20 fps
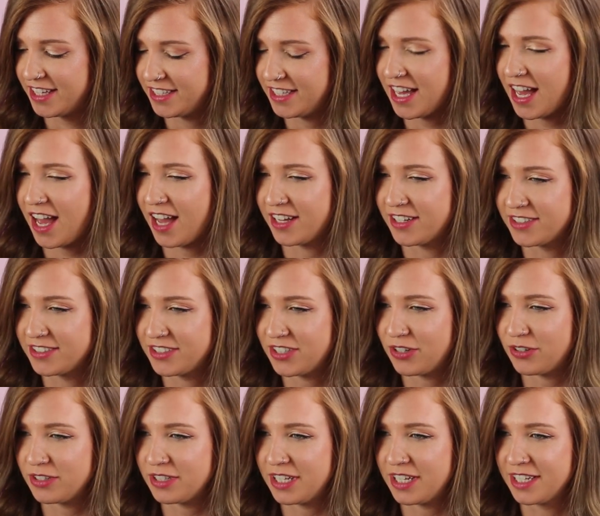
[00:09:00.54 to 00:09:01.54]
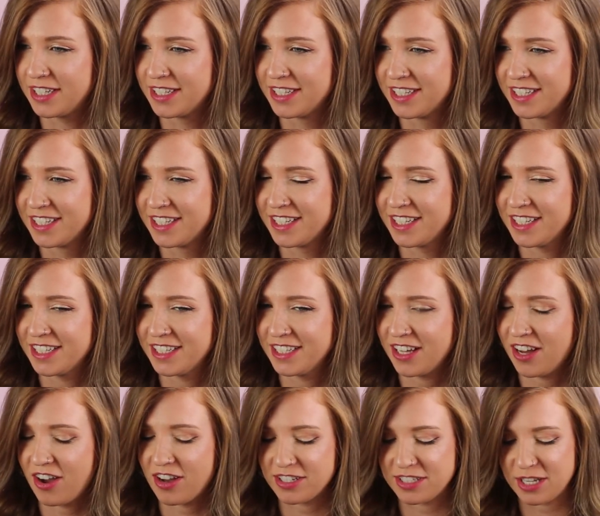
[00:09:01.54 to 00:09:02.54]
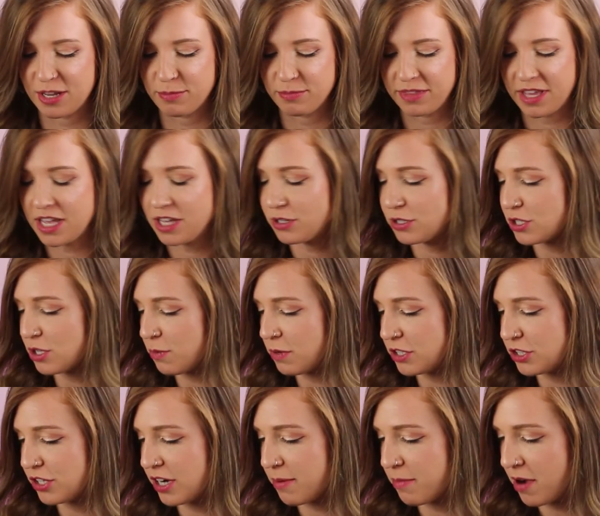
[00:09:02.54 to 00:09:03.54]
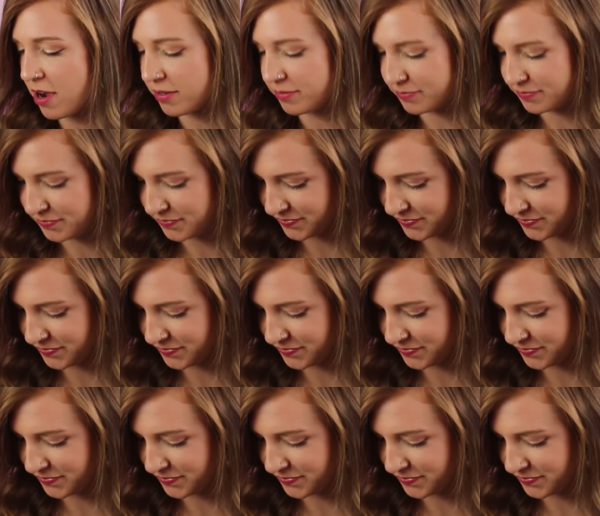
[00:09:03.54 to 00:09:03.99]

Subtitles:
Yeah, totally. Awesome. Thank you so much, Grandma.